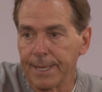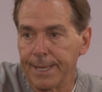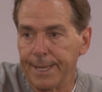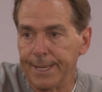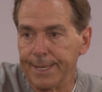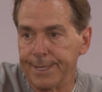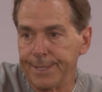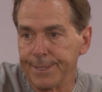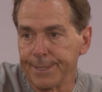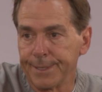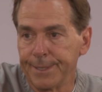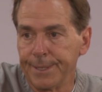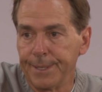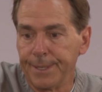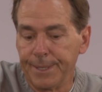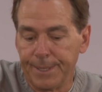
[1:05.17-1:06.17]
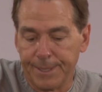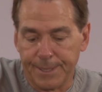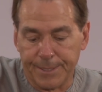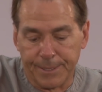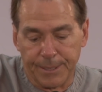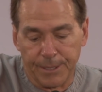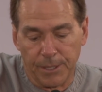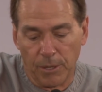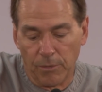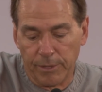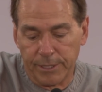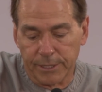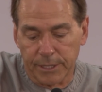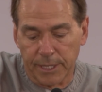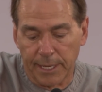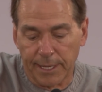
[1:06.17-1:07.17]
And, you know, we
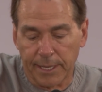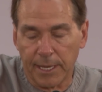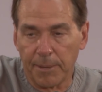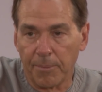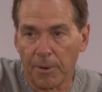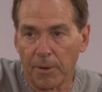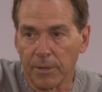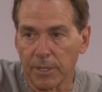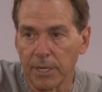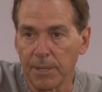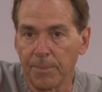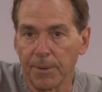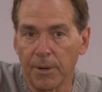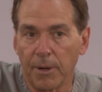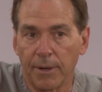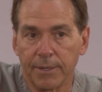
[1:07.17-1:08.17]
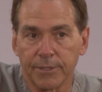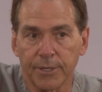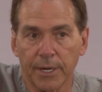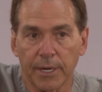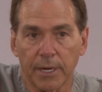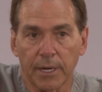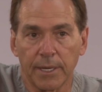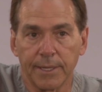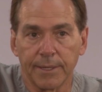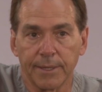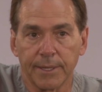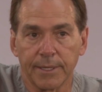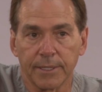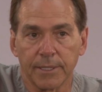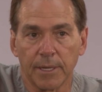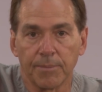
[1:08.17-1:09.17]
just got to keep on keeping on and try to clean
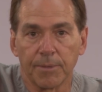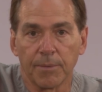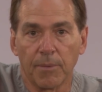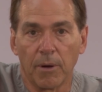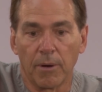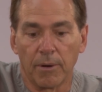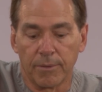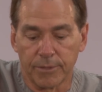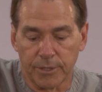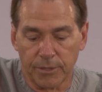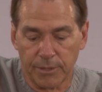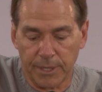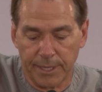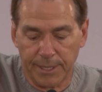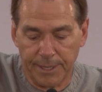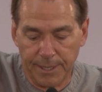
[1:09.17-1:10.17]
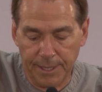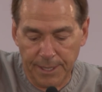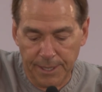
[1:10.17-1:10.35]
things up tomorrow so that